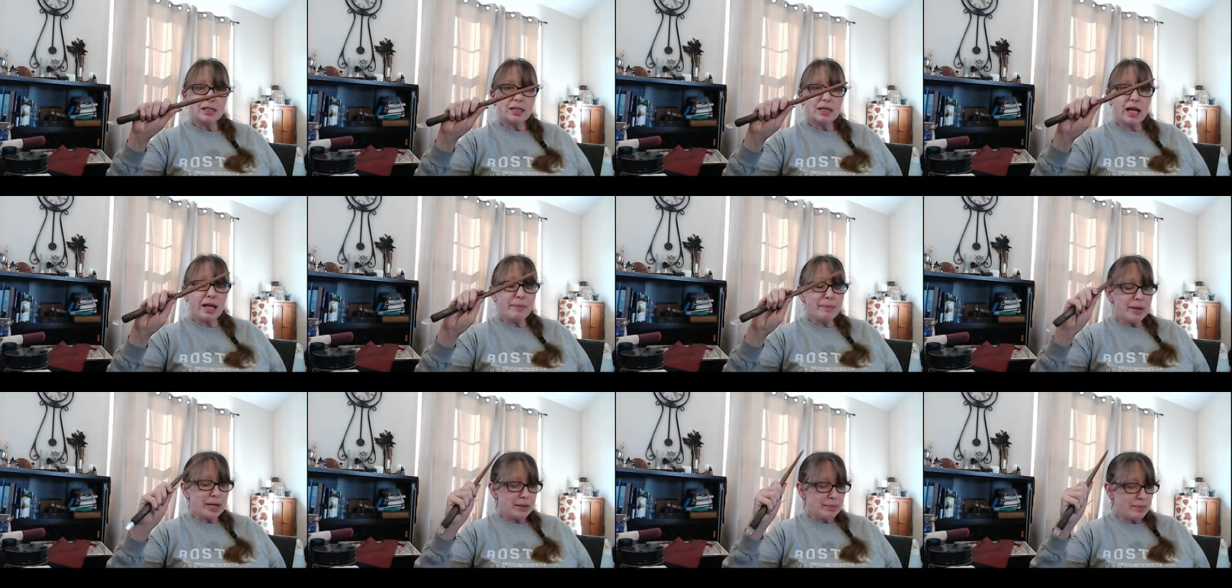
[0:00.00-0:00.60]
I
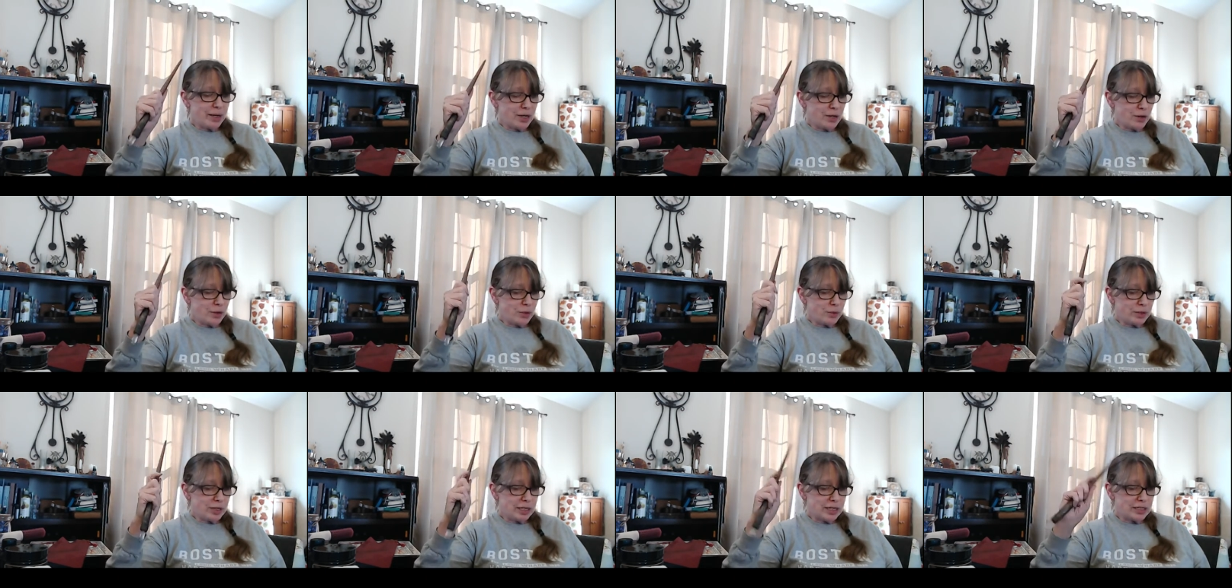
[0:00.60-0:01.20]
made my
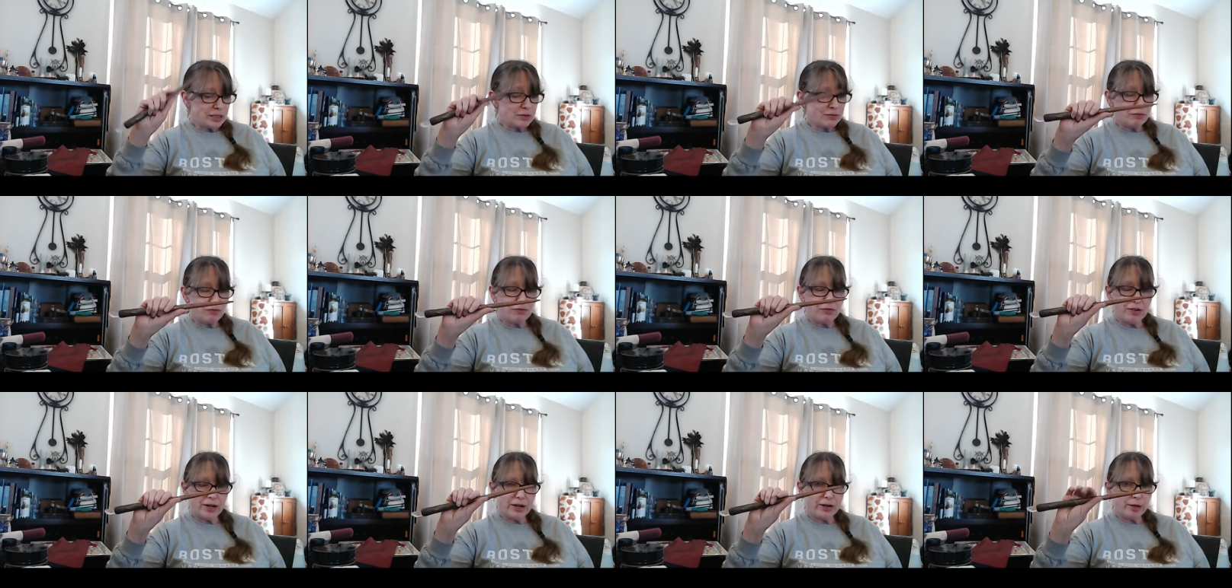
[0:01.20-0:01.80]
own and it's
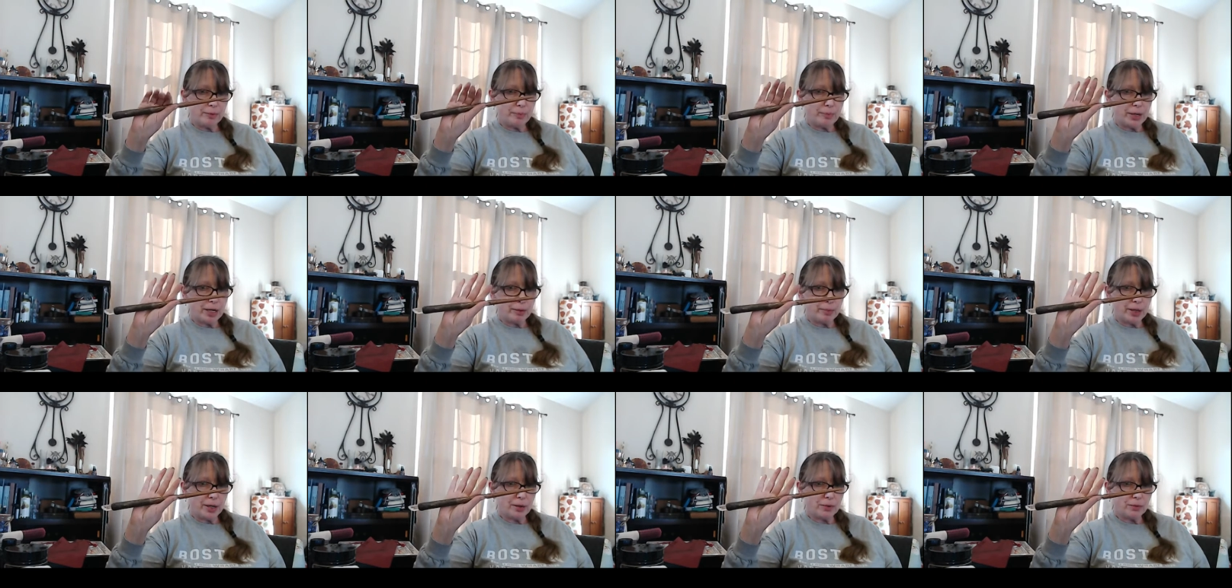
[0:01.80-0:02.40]
very bare
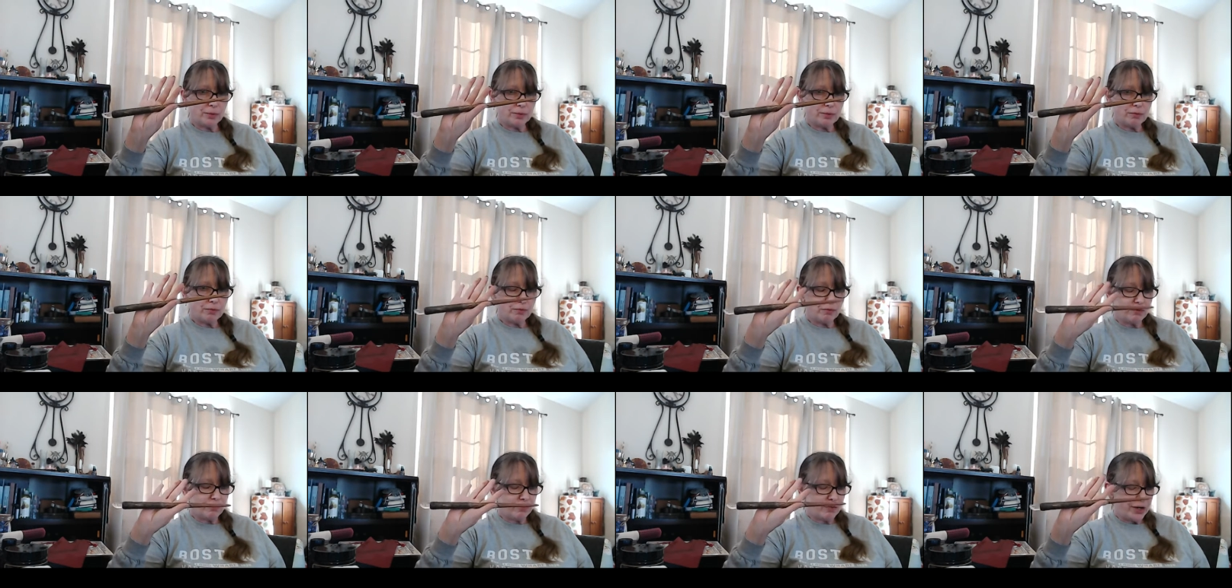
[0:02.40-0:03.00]
bone,
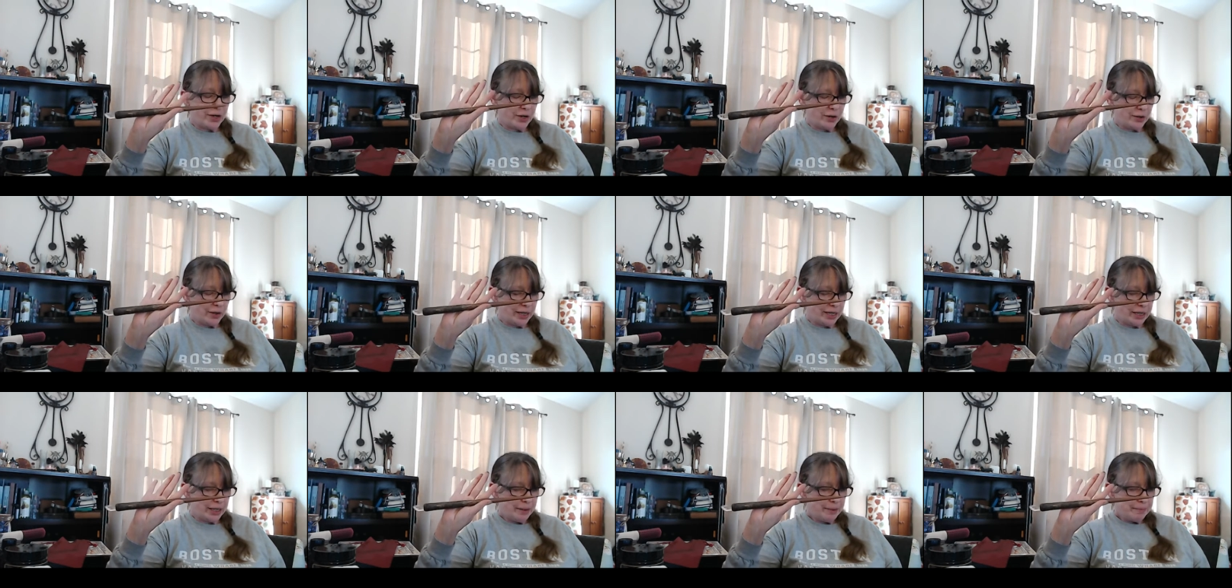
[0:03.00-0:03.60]

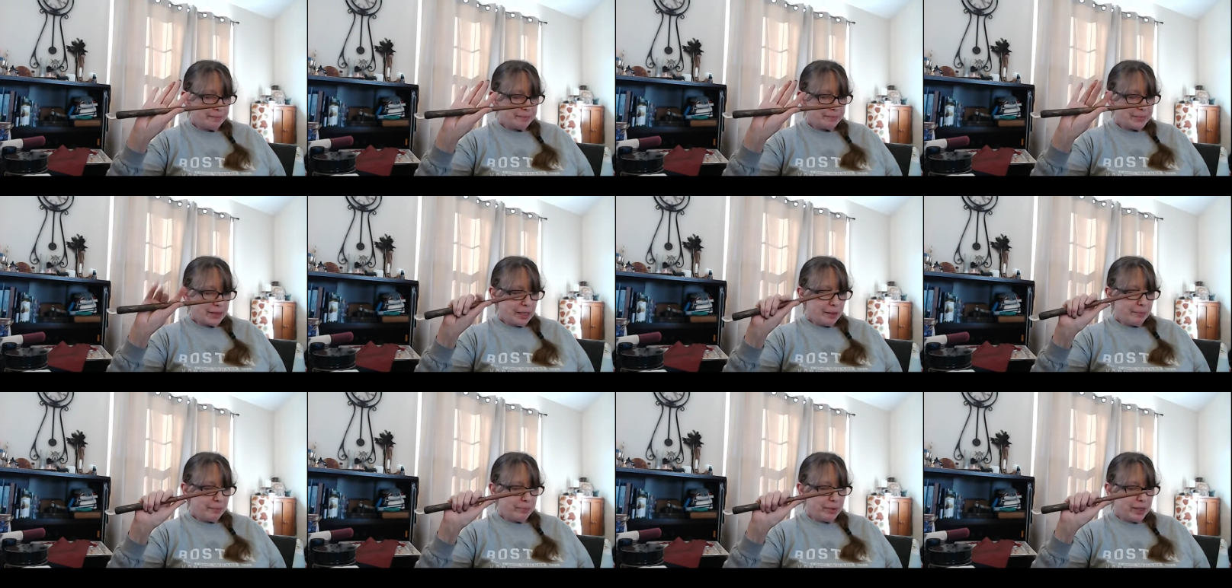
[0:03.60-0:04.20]
very.
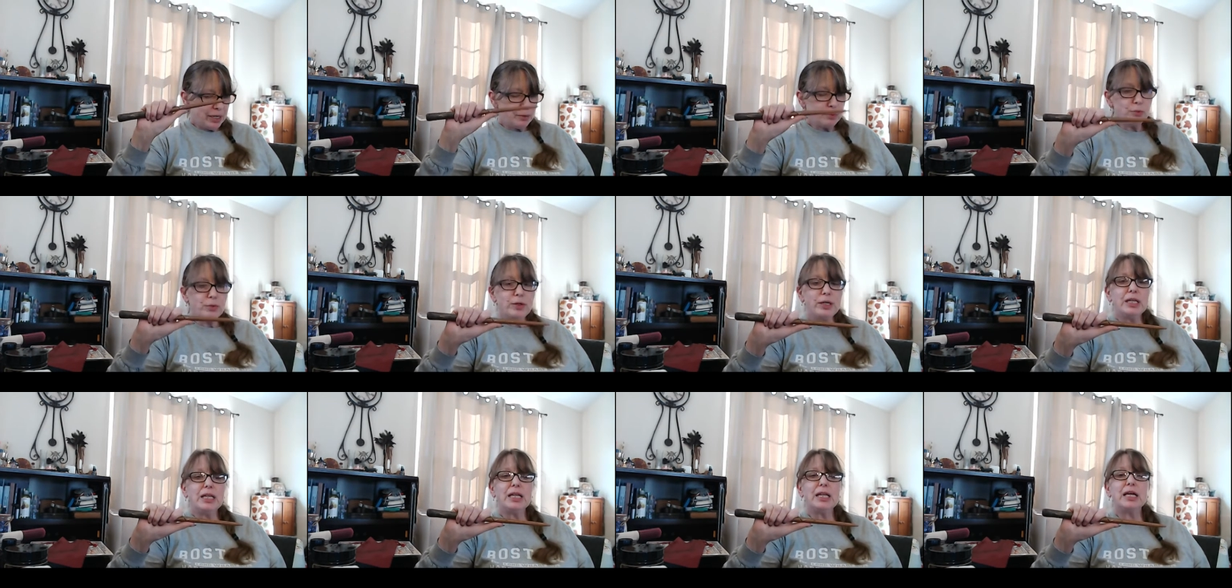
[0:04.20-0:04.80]
But I
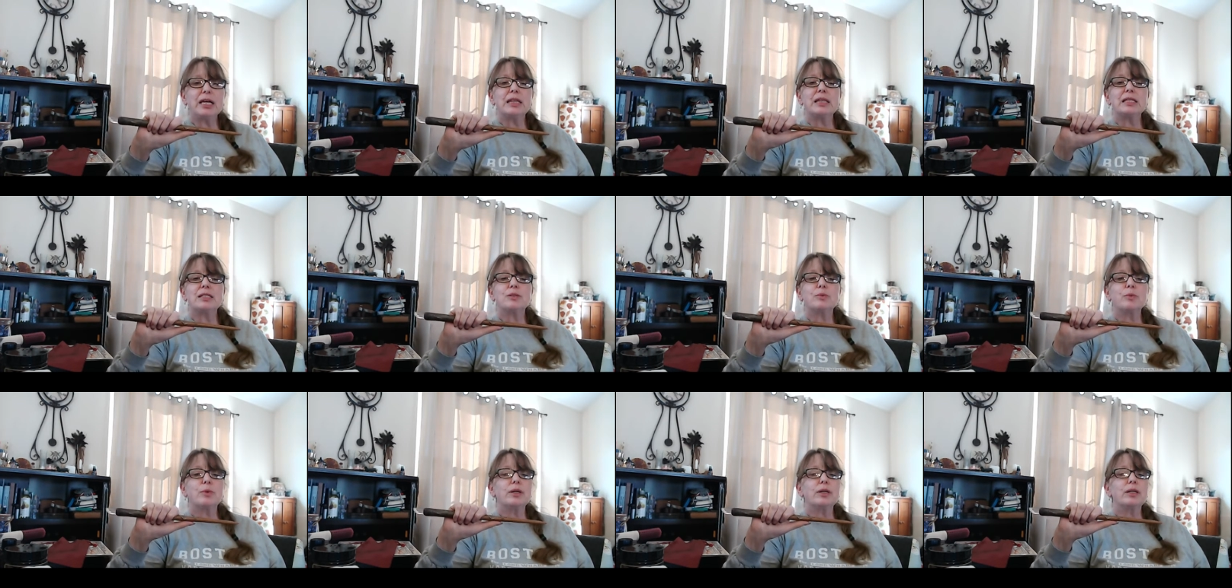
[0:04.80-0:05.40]
really like
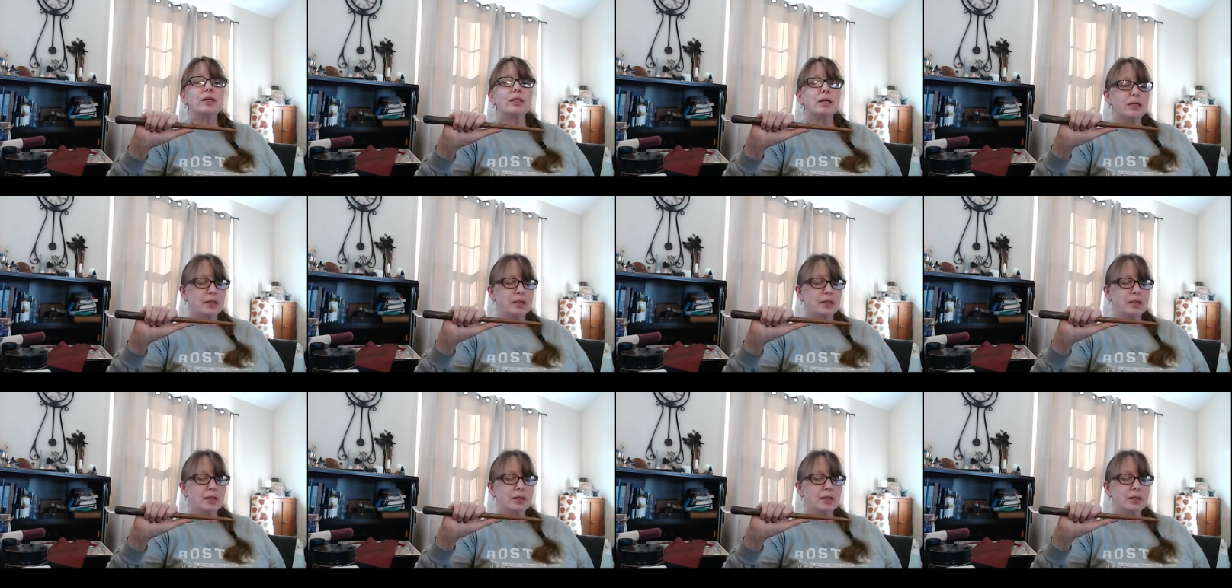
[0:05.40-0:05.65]
this one.